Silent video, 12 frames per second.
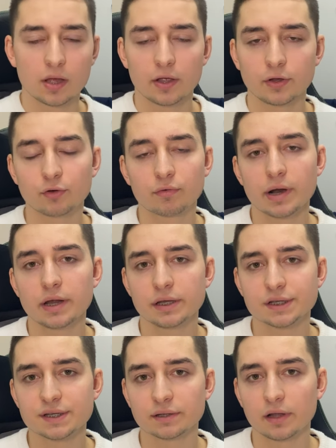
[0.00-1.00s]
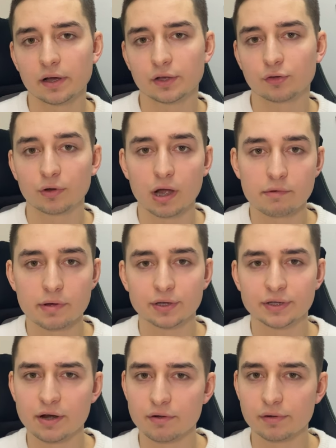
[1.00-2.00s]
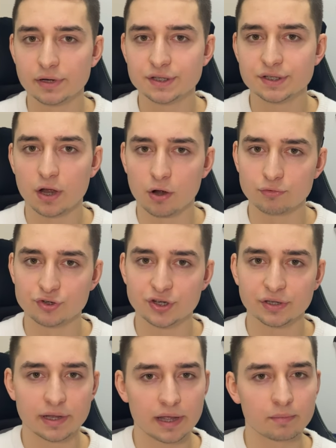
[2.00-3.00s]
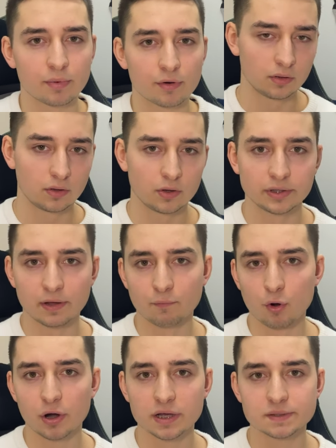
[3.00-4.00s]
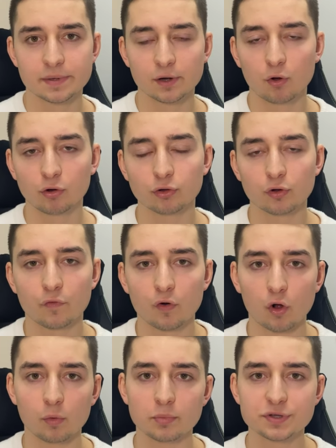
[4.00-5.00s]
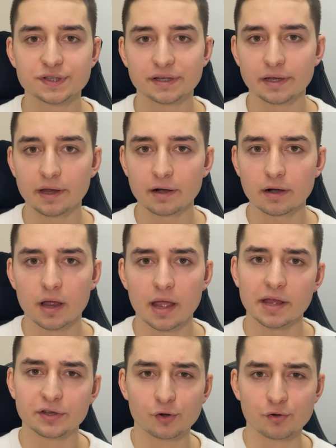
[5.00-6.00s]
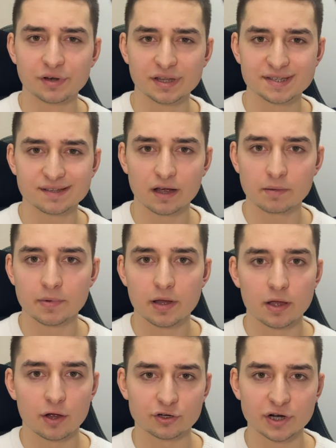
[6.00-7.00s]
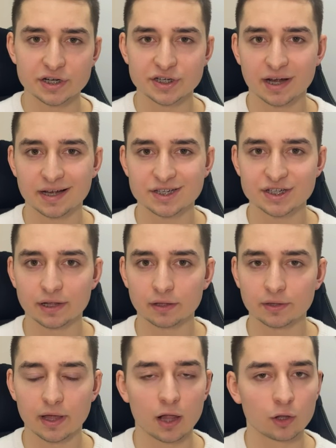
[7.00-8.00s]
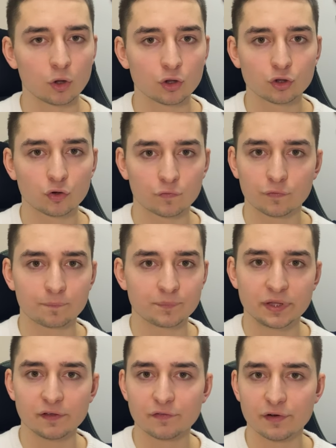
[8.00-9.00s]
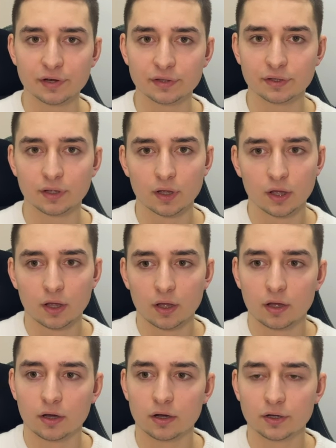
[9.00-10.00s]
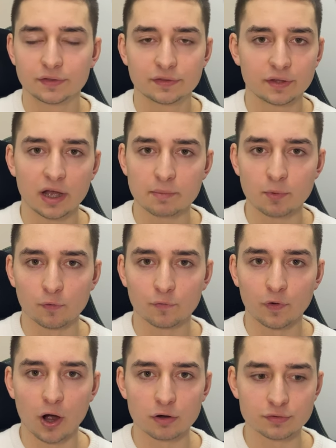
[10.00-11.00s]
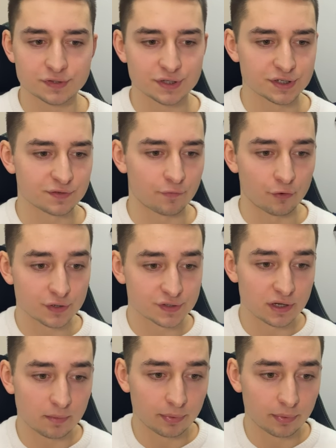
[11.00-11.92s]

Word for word: Ukraine is unlucky to have a terrorist country neighbor. The war has been going on for almost a year and during this time Russia has shelled a lot of different uh, type of houses, for example,